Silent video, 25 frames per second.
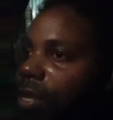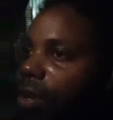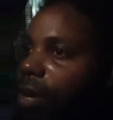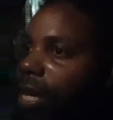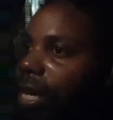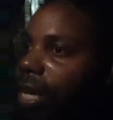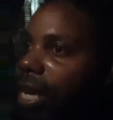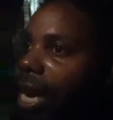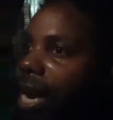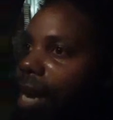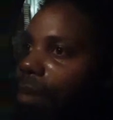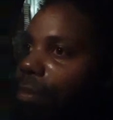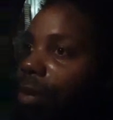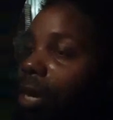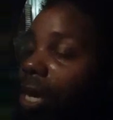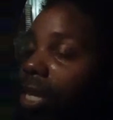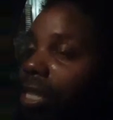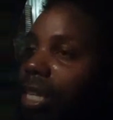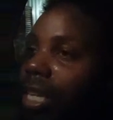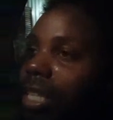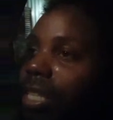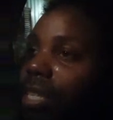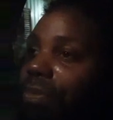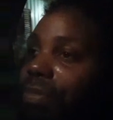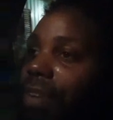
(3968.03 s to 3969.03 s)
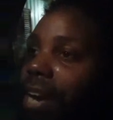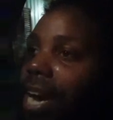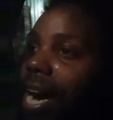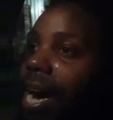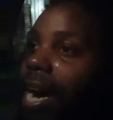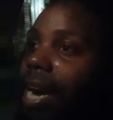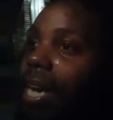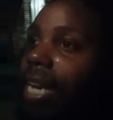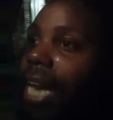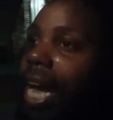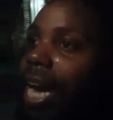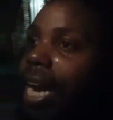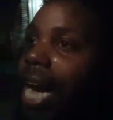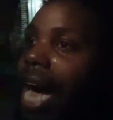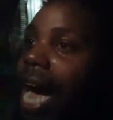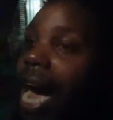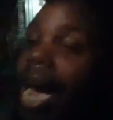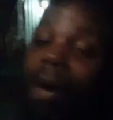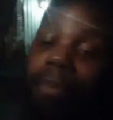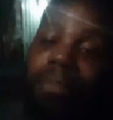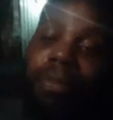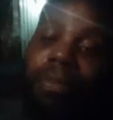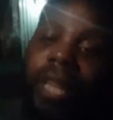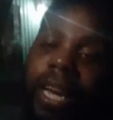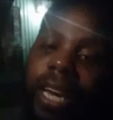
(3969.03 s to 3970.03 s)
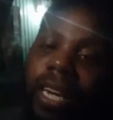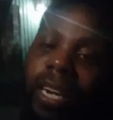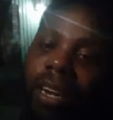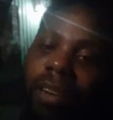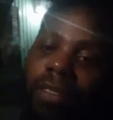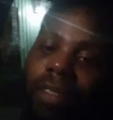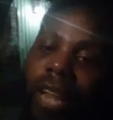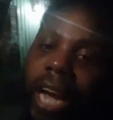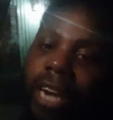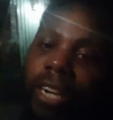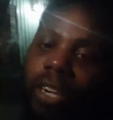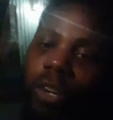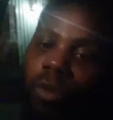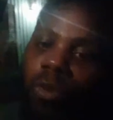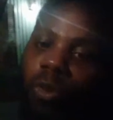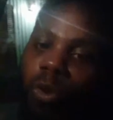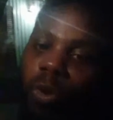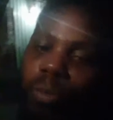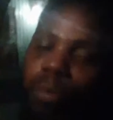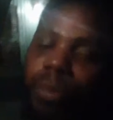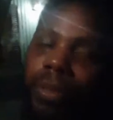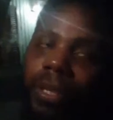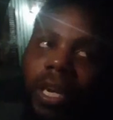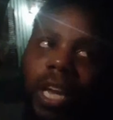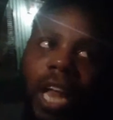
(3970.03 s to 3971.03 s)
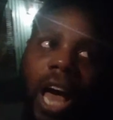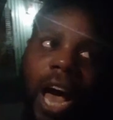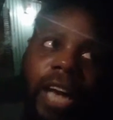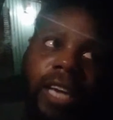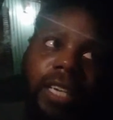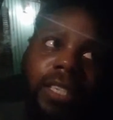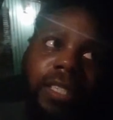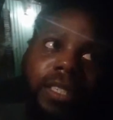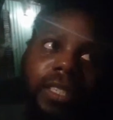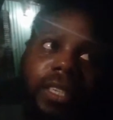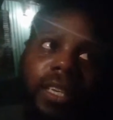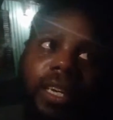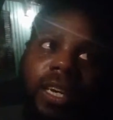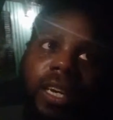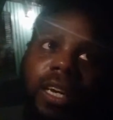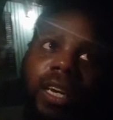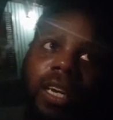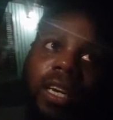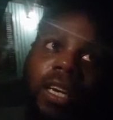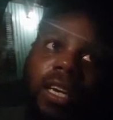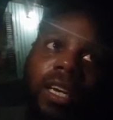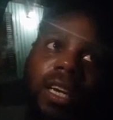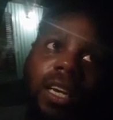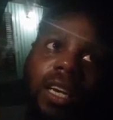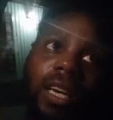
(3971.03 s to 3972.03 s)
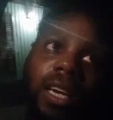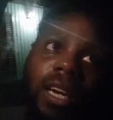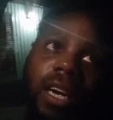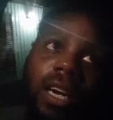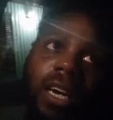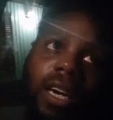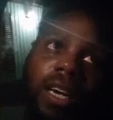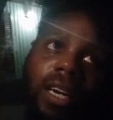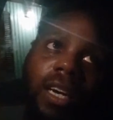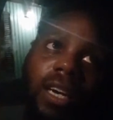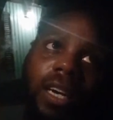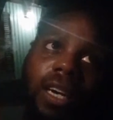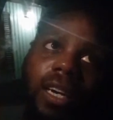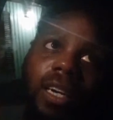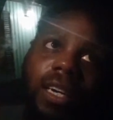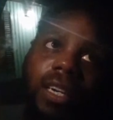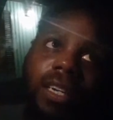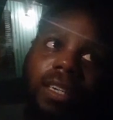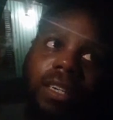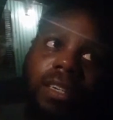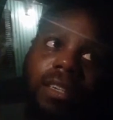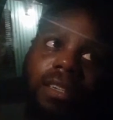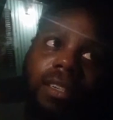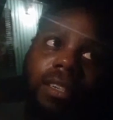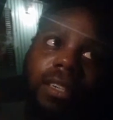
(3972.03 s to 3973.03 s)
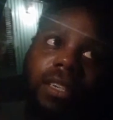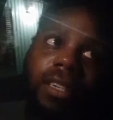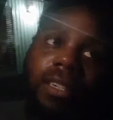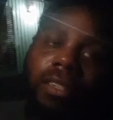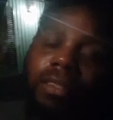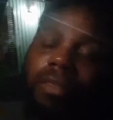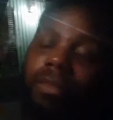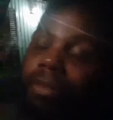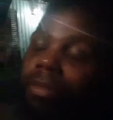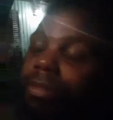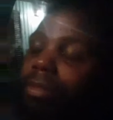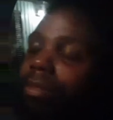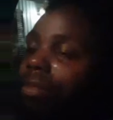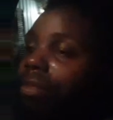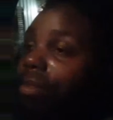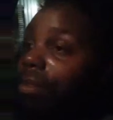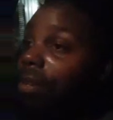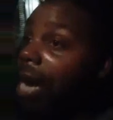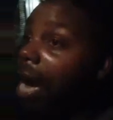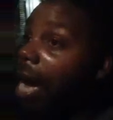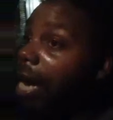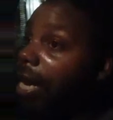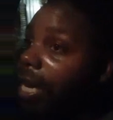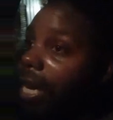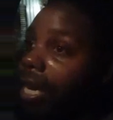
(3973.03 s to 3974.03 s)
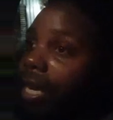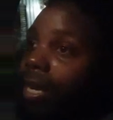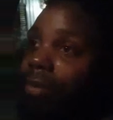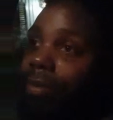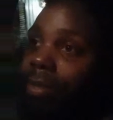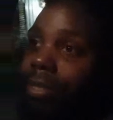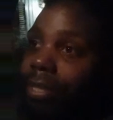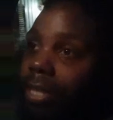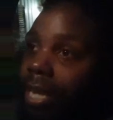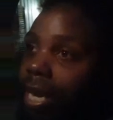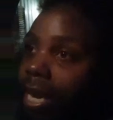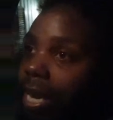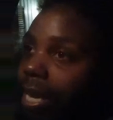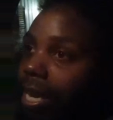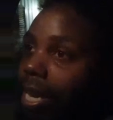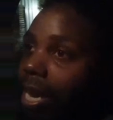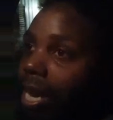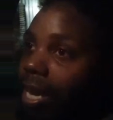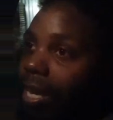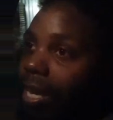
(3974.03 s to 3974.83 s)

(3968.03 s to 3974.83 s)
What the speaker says: right now I'm like, cause if I like how I'm thinking of like the groups of lights, uh, I can't even say.